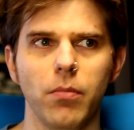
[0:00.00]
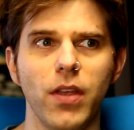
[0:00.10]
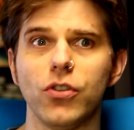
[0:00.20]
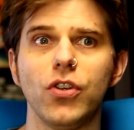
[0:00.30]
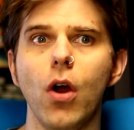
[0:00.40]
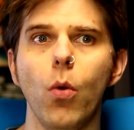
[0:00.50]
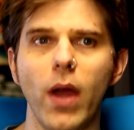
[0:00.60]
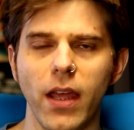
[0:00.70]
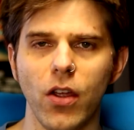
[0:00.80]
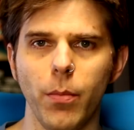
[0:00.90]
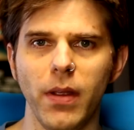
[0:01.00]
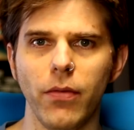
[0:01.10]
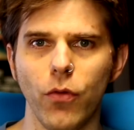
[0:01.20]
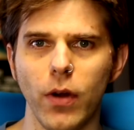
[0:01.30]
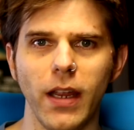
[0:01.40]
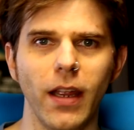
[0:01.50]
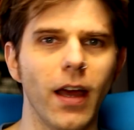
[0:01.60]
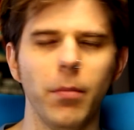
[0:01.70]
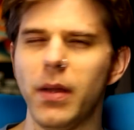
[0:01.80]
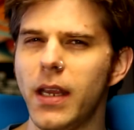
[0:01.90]
There's no way it could be free.
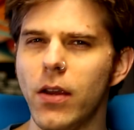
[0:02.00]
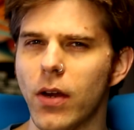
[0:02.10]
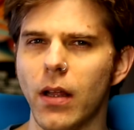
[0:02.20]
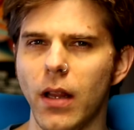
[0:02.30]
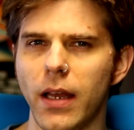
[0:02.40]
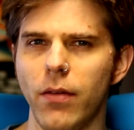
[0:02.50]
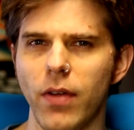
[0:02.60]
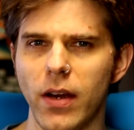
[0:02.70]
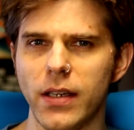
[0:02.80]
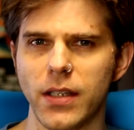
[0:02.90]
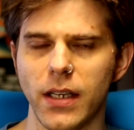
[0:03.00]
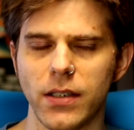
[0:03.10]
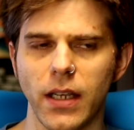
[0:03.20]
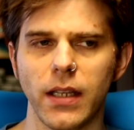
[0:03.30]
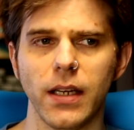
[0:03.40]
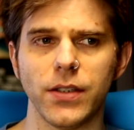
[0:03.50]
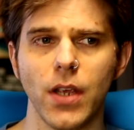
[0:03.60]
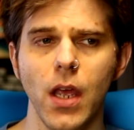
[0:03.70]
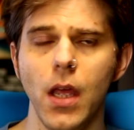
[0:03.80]
I've been hearing a lot of various things like this.